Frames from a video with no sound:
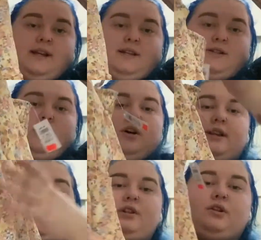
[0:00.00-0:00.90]
is not
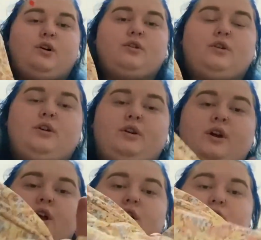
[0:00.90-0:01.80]
like a long
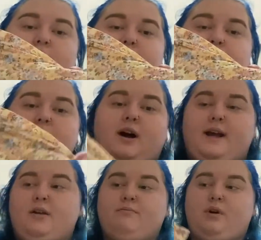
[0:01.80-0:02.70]
dress, but I
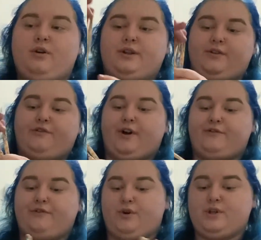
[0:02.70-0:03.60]
am only
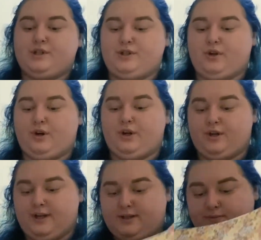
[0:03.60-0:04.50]
5 foot, so
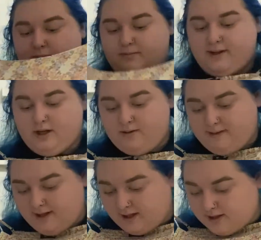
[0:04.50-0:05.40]
it's probably going to
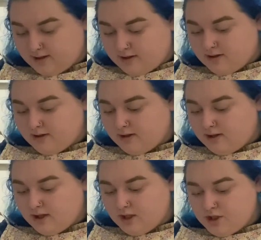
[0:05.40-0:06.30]
be
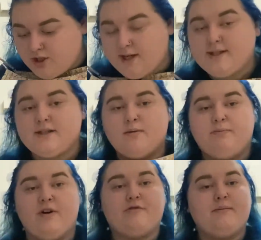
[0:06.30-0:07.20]
just
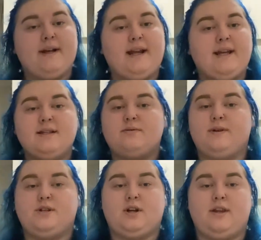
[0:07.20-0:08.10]
above my knees,
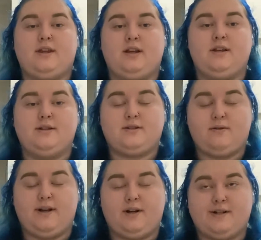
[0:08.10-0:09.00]
which I think is
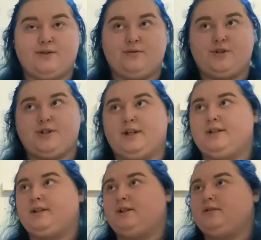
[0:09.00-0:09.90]
quite nice, or just
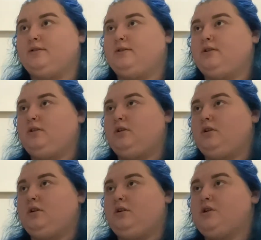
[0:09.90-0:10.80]
under,
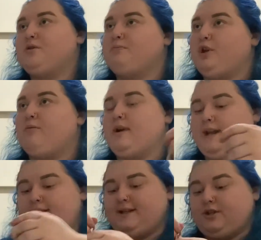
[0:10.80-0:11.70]
just below my
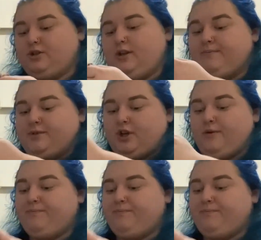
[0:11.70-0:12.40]
knees actually. So